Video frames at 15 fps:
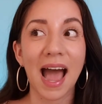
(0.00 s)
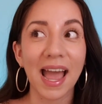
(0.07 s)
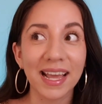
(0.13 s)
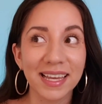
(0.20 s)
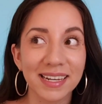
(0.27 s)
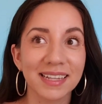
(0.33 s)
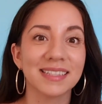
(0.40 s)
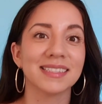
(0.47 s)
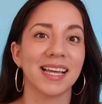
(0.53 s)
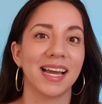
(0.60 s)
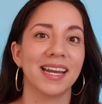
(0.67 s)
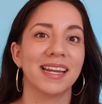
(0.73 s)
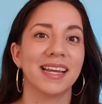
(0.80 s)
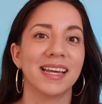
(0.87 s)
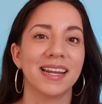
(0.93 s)
I get
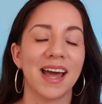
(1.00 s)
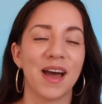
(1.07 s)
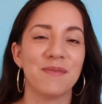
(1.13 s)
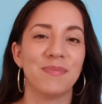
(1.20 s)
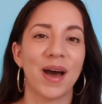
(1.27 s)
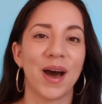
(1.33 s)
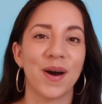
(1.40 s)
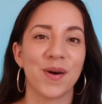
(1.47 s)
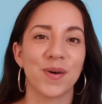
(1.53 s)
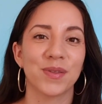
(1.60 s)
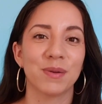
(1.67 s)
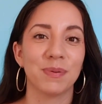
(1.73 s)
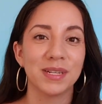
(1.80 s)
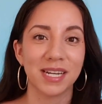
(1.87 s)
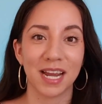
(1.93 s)
excited
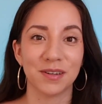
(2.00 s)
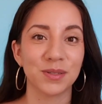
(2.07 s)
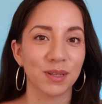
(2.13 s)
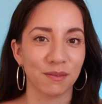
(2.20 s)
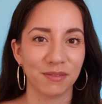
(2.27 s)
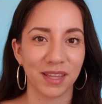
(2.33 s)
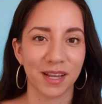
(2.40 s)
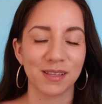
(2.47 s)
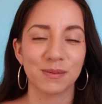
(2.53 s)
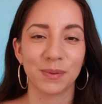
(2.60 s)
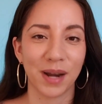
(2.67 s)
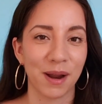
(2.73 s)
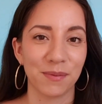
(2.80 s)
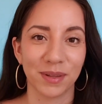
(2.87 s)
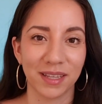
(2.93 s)
about the potential of things
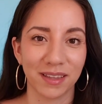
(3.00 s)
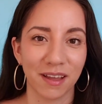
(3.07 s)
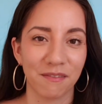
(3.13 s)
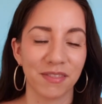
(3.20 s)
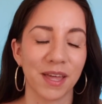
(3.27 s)
when I really love